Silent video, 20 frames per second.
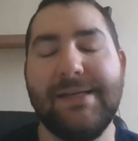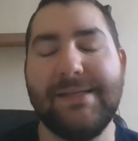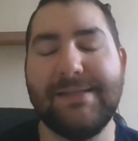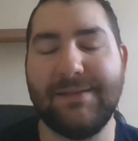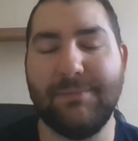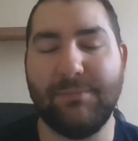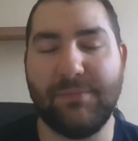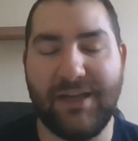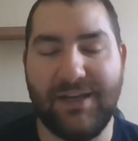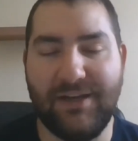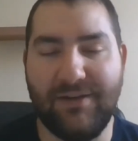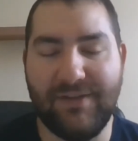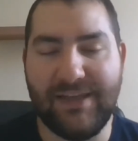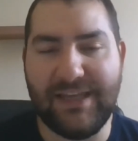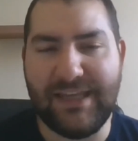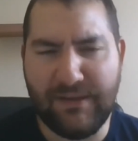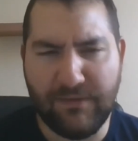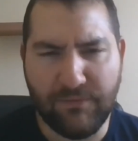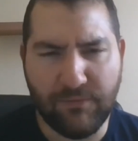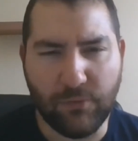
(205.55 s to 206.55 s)
some kind of
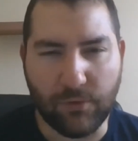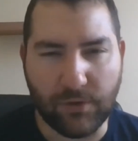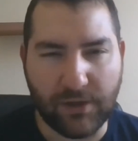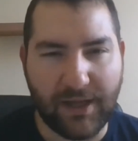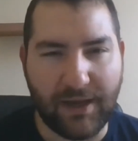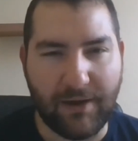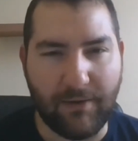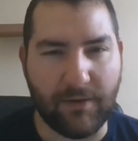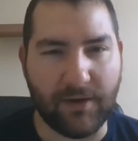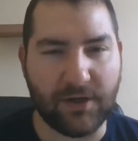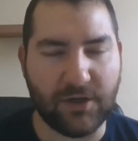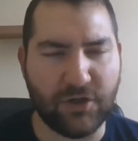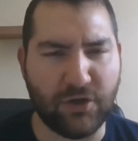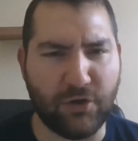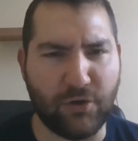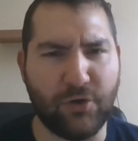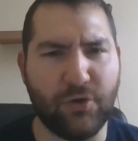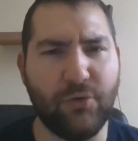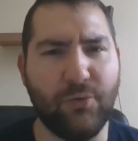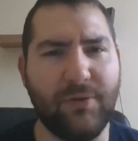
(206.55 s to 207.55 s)
evil
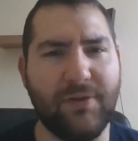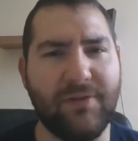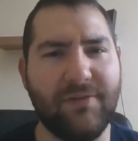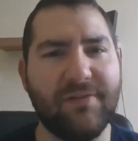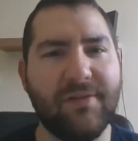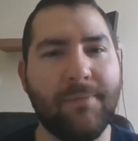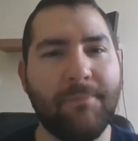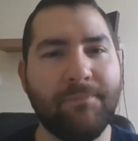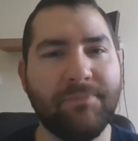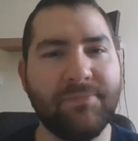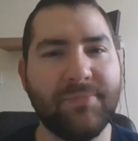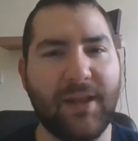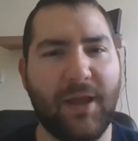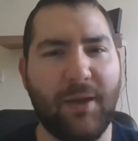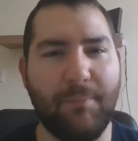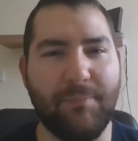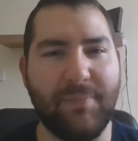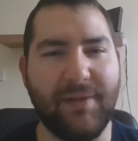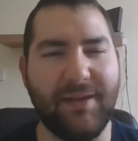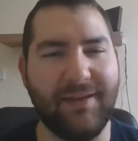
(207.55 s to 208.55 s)
character who has
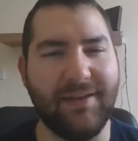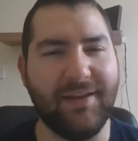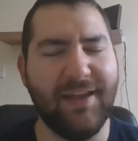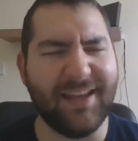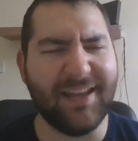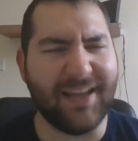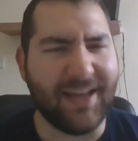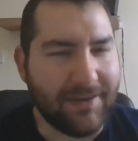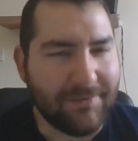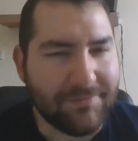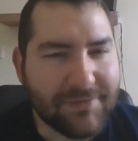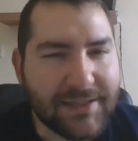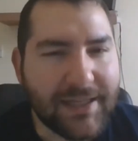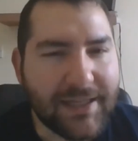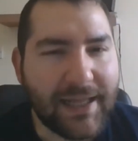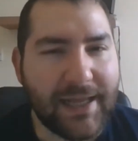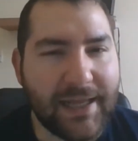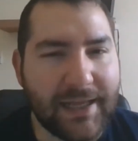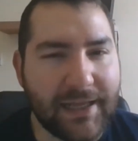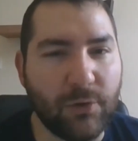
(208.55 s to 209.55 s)
been kind of
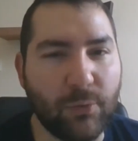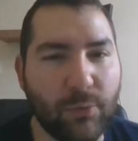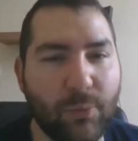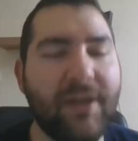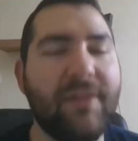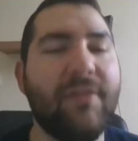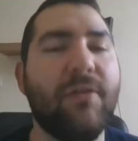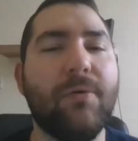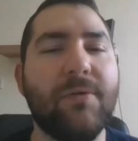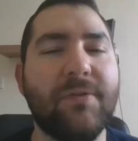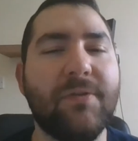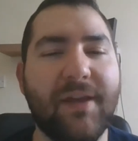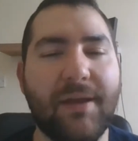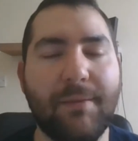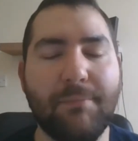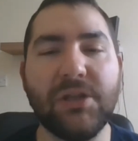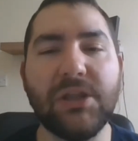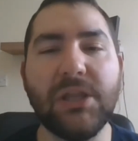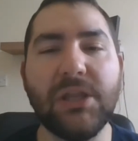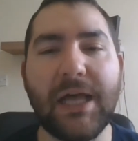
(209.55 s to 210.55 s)
laying in wait the whole
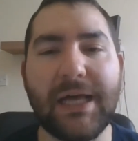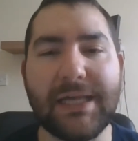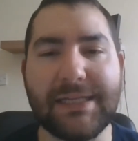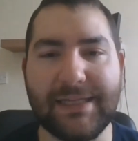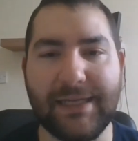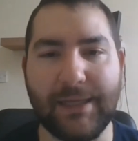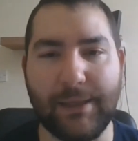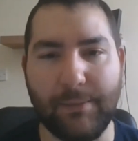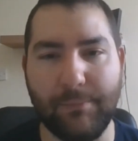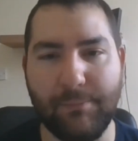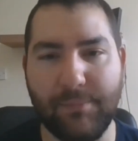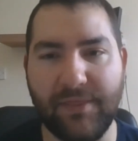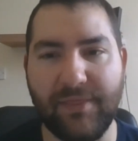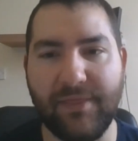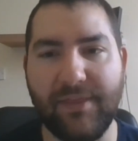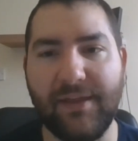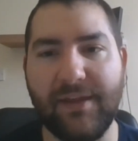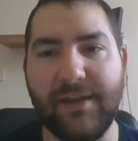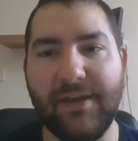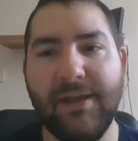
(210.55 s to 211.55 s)
time plotting,
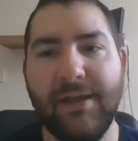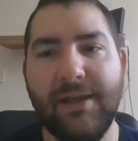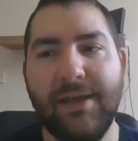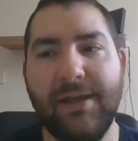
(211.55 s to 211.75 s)
but that